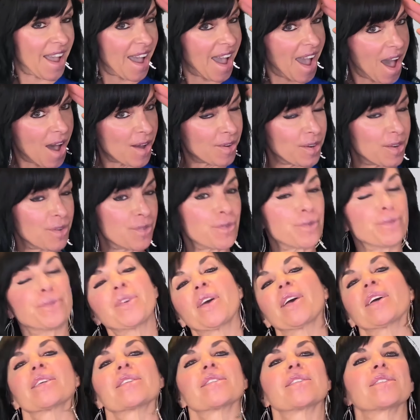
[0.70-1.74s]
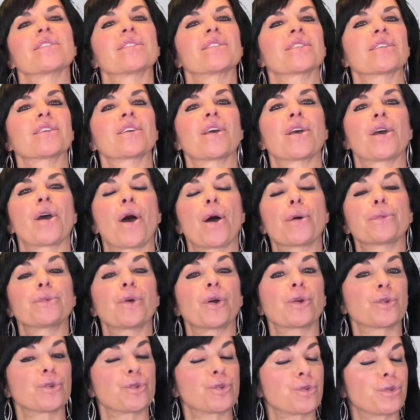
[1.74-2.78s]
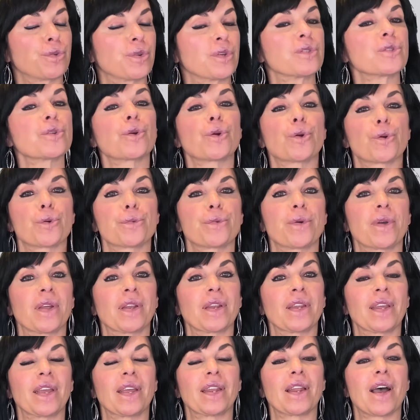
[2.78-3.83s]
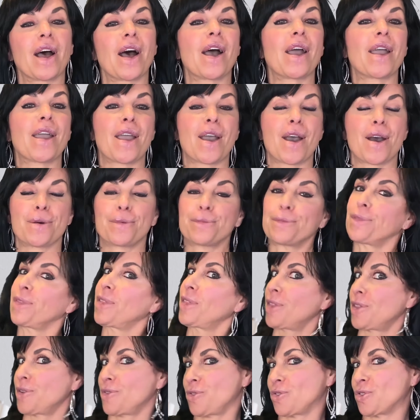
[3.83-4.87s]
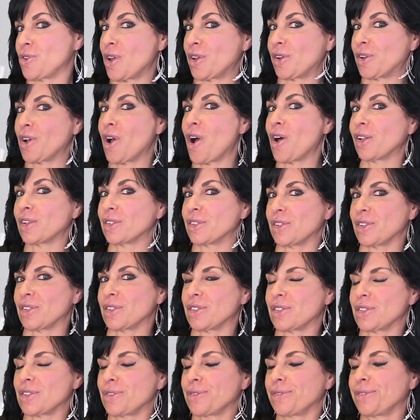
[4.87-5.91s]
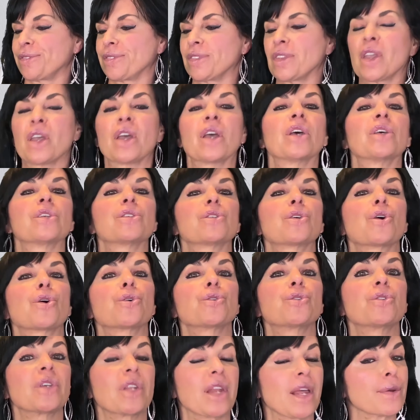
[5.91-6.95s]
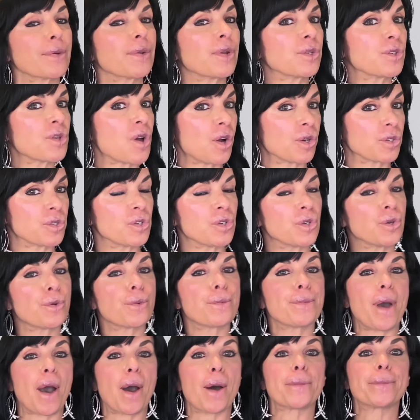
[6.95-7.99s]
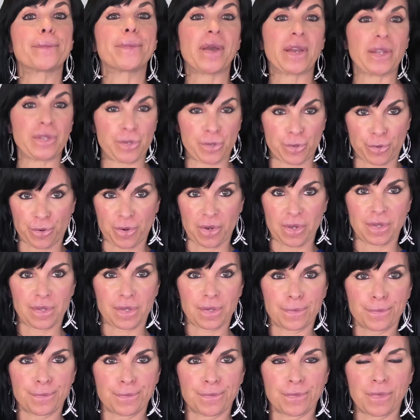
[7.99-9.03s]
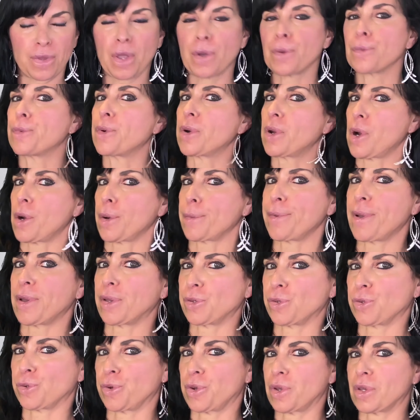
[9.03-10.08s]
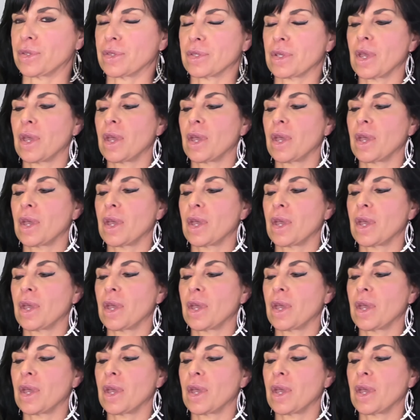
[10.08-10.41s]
Howdy from Texas. I'm Dr. Teresa Irwin and I am the Vaginacologist. So today I'm going to talk to you about pessaries. What are pessaries?